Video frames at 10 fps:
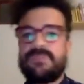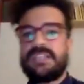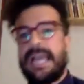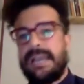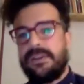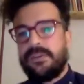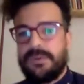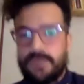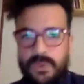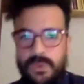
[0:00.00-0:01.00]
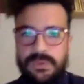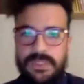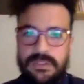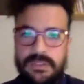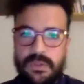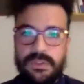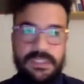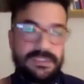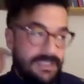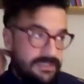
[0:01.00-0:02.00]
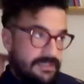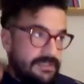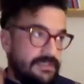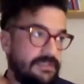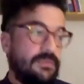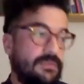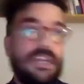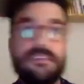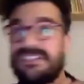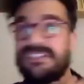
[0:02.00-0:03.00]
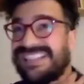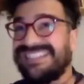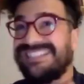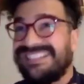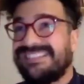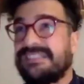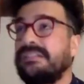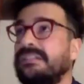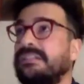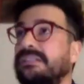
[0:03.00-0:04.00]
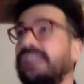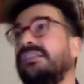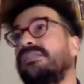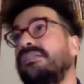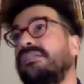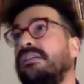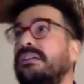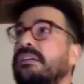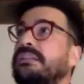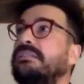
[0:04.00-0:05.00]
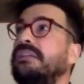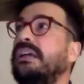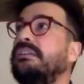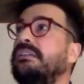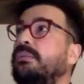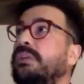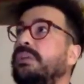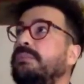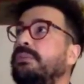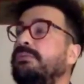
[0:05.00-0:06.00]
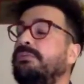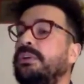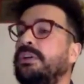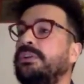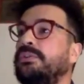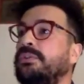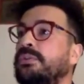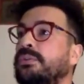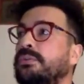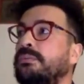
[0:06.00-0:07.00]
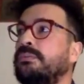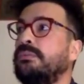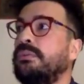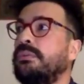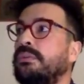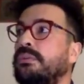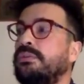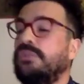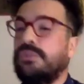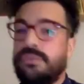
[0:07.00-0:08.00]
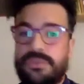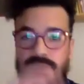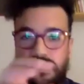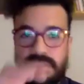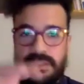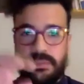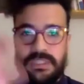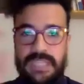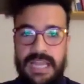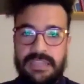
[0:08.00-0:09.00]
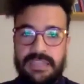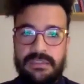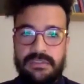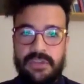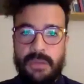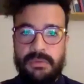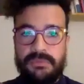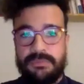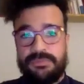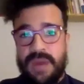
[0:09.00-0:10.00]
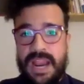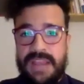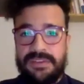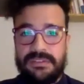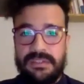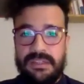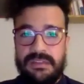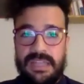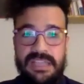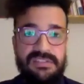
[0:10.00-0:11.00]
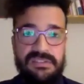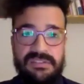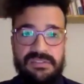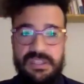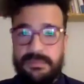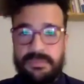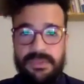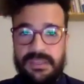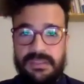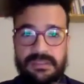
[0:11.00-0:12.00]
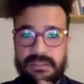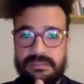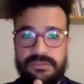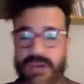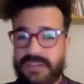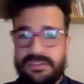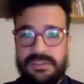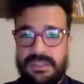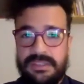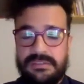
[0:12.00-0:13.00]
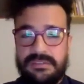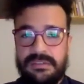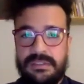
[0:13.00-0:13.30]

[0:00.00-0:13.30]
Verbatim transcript: kind of a rule that or the tendency we have this tendency tendency that we prefer to do things that we like coming from trash and like cheap things and trashy things